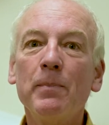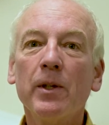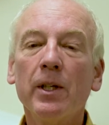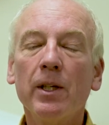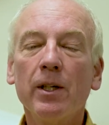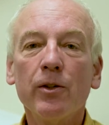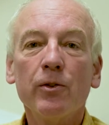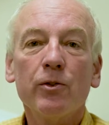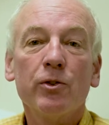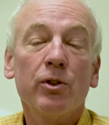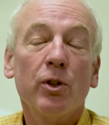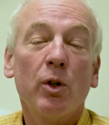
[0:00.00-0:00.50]

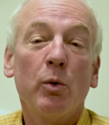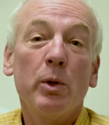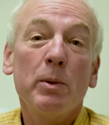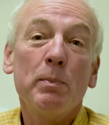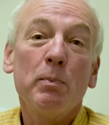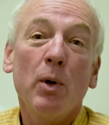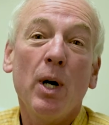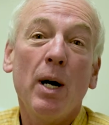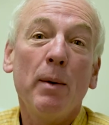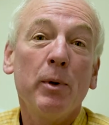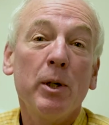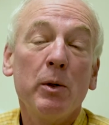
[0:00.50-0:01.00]
And so we
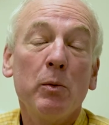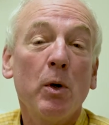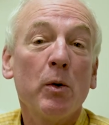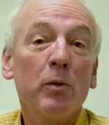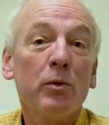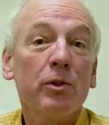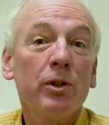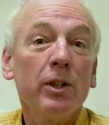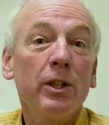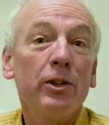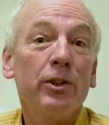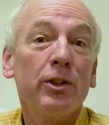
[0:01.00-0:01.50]
probably
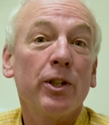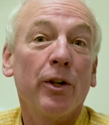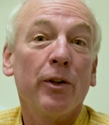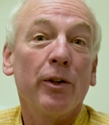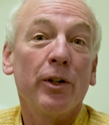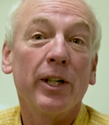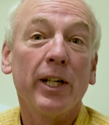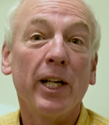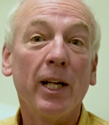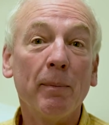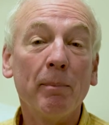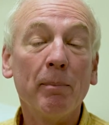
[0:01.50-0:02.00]
won't see each other
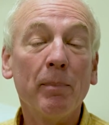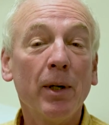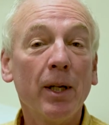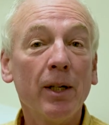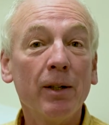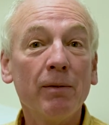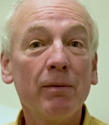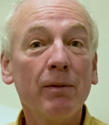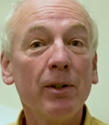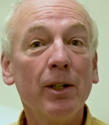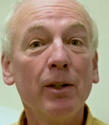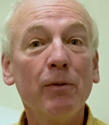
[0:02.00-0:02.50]
again,
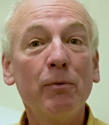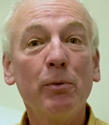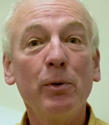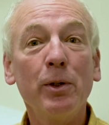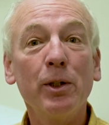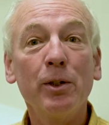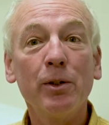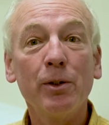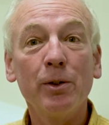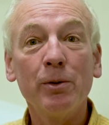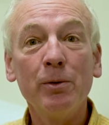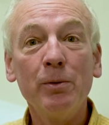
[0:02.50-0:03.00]
but if
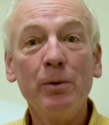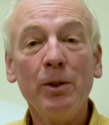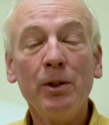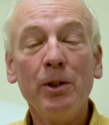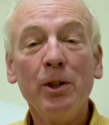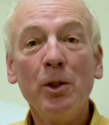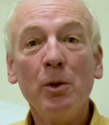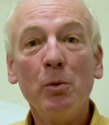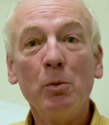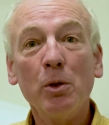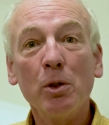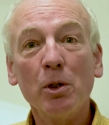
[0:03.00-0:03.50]
we do,
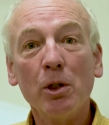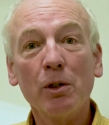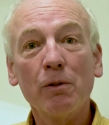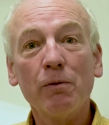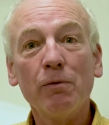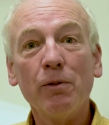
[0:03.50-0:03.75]
we'll look